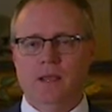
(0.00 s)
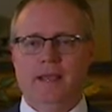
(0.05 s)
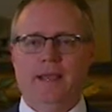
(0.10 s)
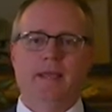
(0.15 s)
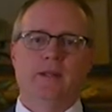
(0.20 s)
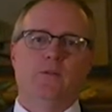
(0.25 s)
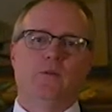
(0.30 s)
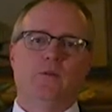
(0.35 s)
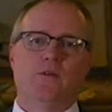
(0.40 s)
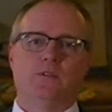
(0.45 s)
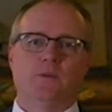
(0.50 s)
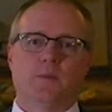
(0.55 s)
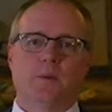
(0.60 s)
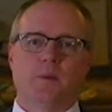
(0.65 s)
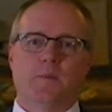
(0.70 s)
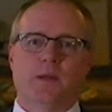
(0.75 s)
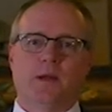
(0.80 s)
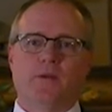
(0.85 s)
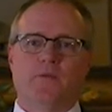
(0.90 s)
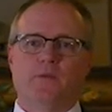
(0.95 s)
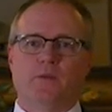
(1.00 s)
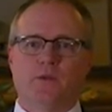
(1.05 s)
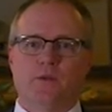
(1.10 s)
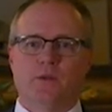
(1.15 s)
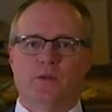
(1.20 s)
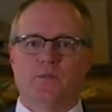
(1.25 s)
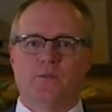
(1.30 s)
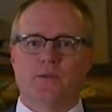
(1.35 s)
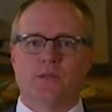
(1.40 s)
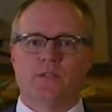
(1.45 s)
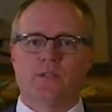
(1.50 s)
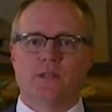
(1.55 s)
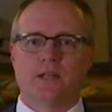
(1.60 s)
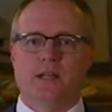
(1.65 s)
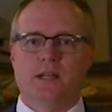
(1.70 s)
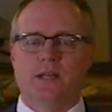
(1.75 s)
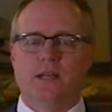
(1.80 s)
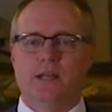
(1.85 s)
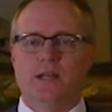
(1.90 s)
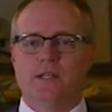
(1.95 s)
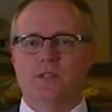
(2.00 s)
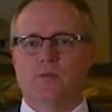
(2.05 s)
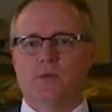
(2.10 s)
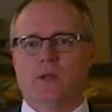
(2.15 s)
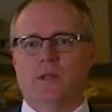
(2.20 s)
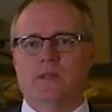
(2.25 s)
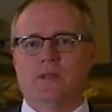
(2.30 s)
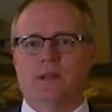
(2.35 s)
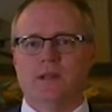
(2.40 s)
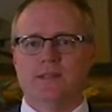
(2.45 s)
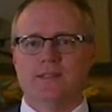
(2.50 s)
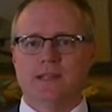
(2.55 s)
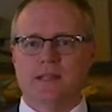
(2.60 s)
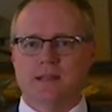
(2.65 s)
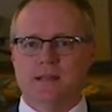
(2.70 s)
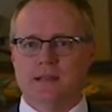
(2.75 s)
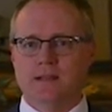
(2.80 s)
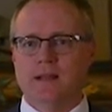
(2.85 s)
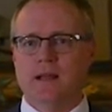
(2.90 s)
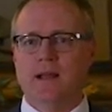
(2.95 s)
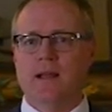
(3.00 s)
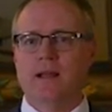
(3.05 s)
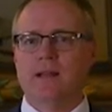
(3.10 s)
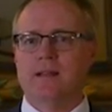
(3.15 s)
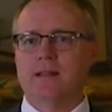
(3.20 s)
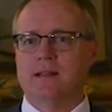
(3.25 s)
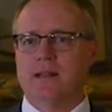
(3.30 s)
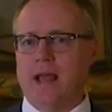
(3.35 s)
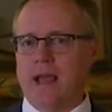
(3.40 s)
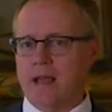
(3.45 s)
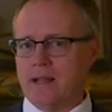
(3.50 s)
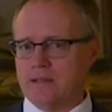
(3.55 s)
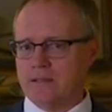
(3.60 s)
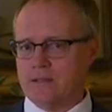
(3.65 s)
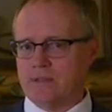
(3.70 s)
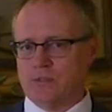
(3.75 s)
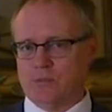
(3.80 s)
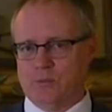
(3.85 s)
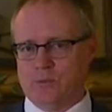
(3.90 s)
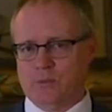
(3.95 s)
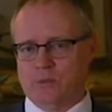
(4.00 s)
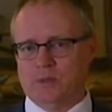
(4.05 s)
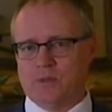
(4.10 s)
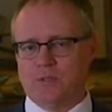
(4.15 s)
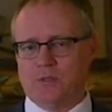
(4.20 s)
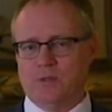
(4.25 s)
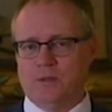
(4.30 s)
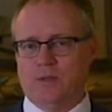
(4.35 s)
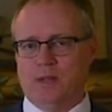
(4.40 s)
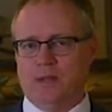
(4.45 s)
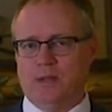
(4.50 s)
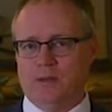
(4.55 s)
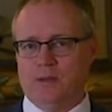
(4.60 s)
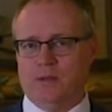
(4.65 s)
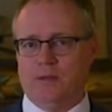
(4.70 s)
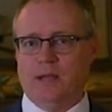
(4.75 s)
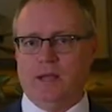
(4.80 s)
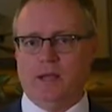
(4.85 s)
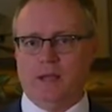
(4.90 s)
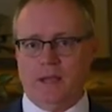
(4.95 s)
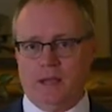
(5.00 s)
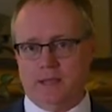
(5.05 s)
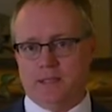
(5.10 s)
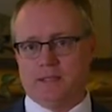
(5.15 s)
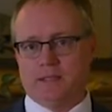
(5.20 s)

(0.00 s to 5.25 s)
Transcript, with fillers: In order to prepare for university, Hendrik then attended Latin school so that he could gain